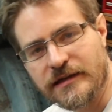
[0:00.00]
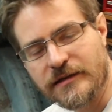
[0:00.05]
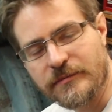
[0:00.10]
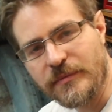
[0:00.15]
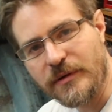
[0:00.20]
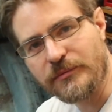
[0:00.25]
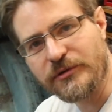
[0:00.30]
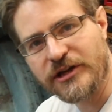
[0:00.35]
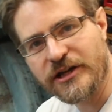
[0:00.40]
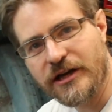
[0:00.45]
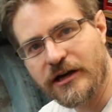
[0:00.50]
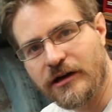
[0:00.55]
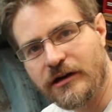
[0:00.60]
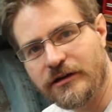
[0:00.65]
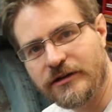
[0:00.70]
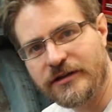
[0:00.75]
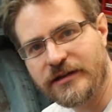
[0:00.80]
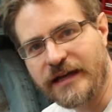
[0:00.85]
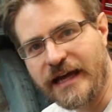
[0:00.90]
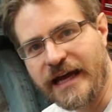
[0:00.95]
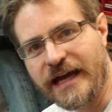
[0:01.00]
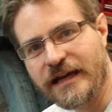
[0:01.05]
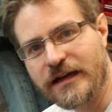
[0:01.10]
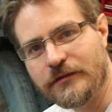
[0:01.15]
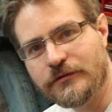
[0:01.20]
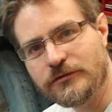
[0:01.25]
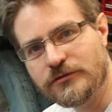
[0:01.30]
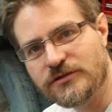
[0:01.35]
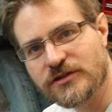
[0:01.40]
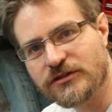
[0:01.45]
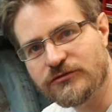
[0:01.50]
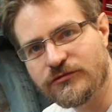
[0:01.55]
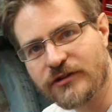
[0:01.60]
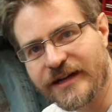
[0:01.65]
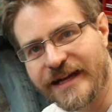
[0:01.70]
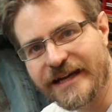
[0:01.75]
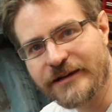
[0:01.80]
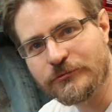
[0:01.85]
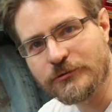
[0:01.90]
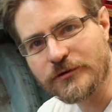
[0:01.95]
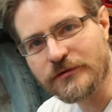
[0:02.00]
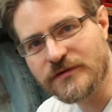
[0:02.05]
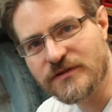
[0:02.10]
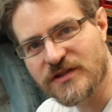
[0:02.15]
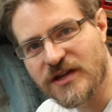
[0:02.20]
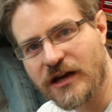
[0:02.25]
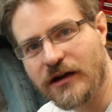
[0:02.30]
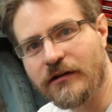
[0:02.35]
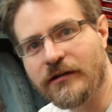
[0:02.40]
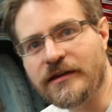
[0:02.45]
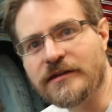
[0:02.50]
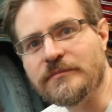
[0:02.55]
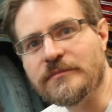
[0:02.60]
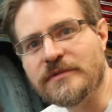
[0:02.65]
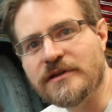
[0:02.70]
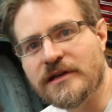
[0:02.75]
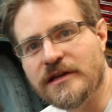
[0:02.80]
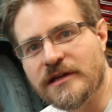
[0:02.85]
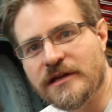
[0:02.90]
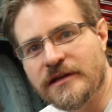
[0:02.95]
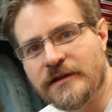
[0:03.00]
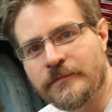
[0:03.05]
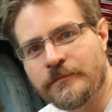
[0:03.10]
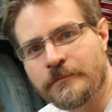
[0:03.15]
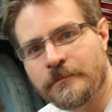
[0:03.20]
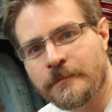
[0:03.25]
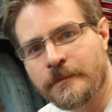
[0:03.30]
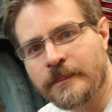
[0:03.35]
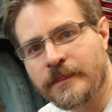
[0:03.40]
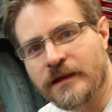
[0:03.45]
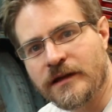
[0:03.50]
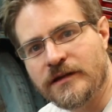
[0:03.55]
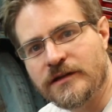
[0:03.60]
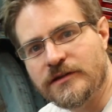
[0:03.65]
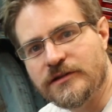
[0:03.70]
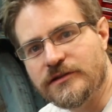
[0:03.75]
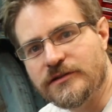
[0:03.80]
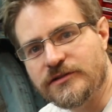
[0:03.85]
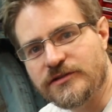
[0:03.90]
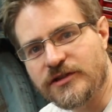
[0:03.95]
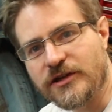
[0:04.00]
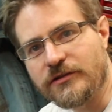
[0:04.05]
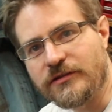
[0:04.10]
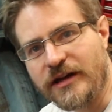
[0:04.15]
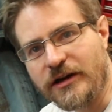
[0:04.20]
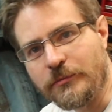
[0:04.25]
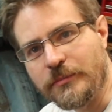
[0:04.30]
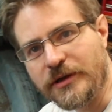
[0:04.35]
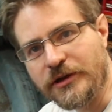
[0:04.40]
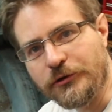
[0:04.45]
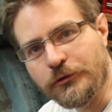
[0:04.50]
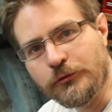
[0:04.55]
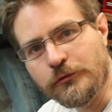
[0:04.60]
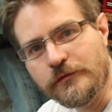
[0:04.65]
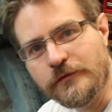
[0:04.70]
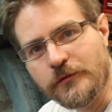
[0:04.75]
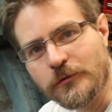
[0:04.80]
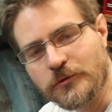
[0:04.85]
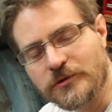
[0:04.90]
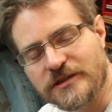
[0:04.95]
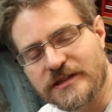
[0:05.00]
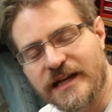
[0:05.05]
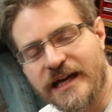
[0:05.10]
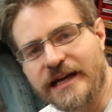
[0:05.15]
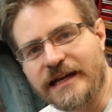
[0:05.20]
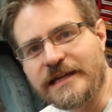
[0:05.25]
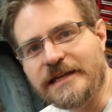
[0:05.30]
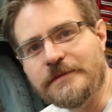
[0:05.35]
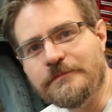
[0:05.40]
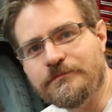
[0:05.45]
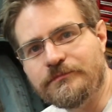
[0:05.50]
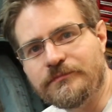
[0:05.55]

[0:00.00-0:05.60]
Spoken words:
memory card, and I've also run out of time. So that'll be all for today.